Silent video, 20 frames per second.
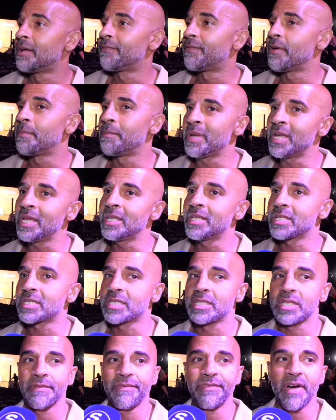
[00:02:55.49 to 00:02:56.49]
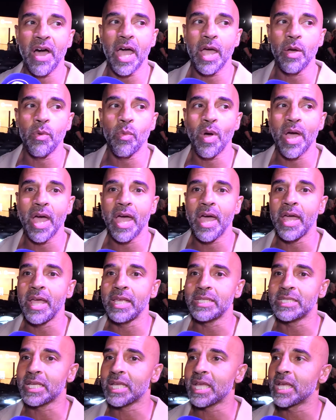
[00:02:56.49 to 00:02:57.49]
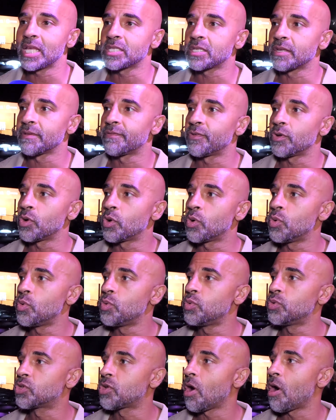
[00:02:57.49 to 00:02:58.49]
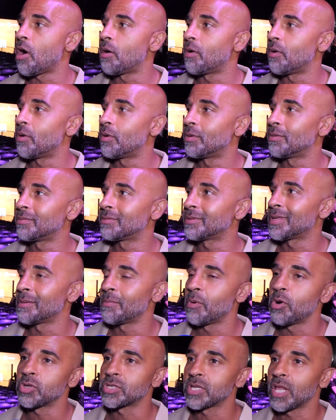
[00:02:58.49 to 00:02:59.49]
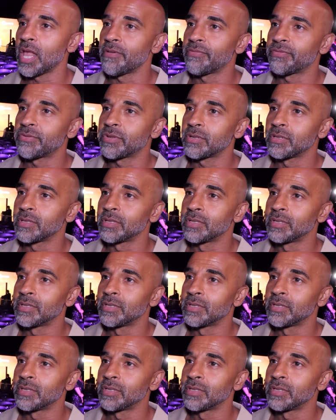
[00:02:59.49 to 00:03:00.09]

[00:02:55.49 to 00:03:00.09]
For me, this is a fight where it's a case of who's got the most left.